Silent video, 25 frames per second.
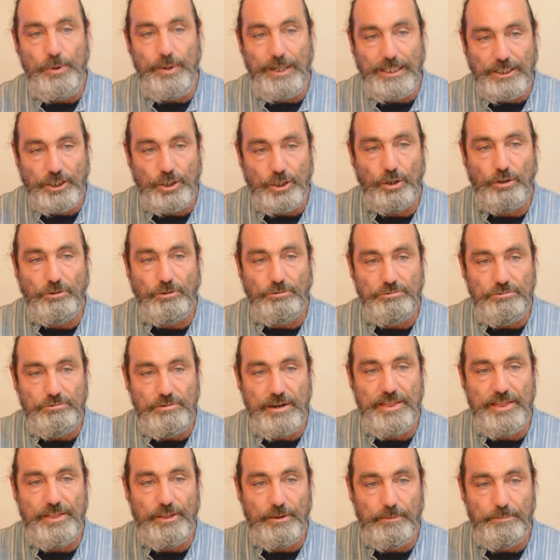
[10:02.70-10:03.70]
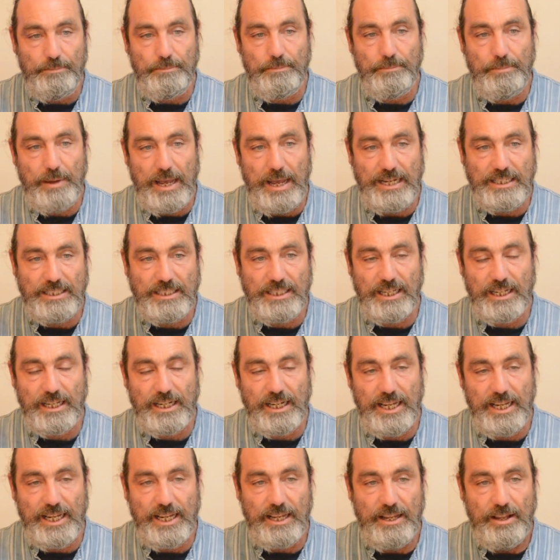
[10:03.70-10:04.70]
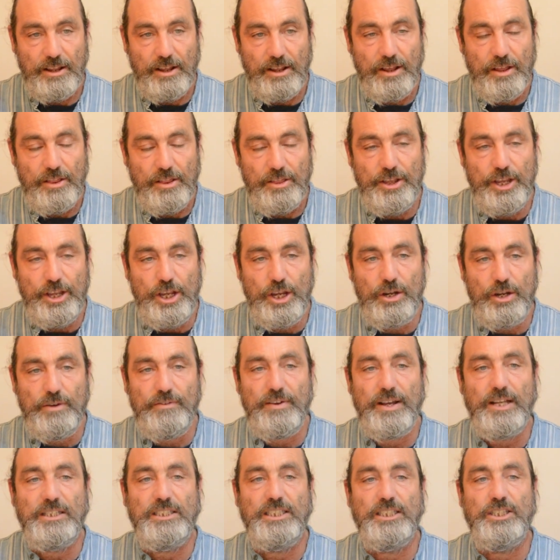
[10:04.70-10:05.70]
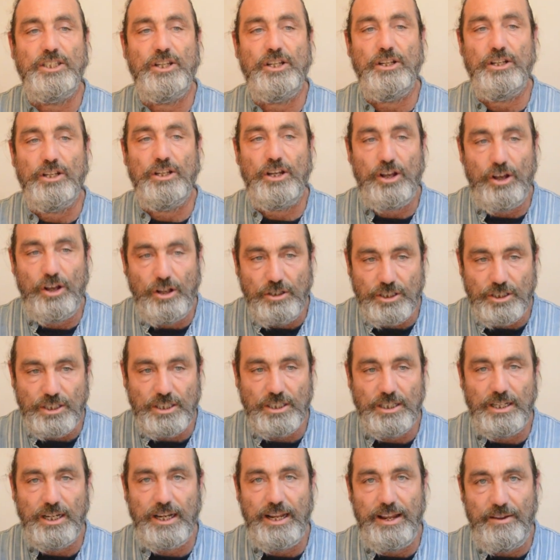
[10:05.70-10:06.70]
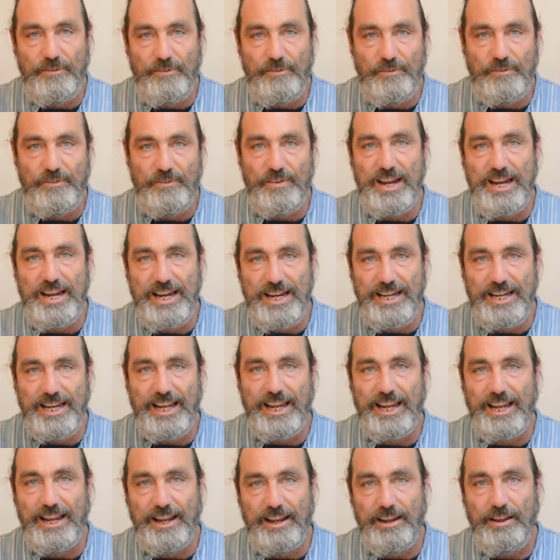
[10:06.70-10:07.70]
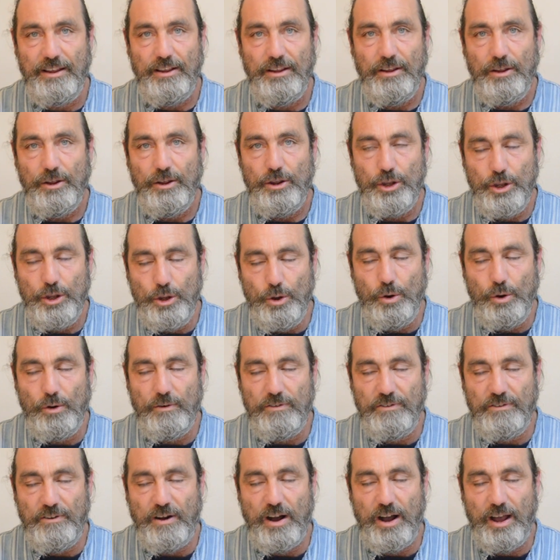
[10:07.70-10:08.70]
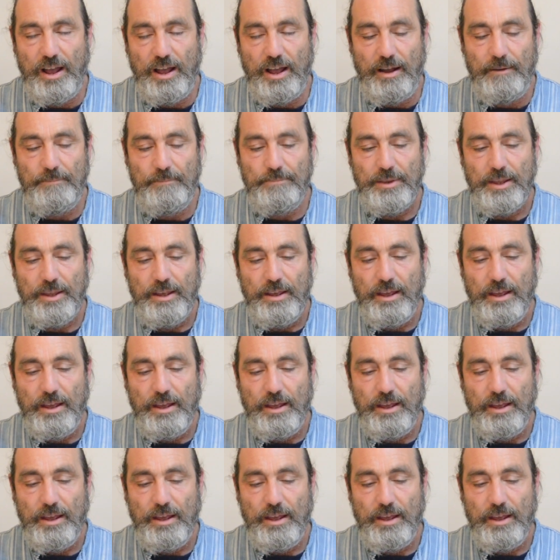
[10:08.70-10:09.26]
you into a rhythm, basically. The universe is kind of constantly feeding your fire.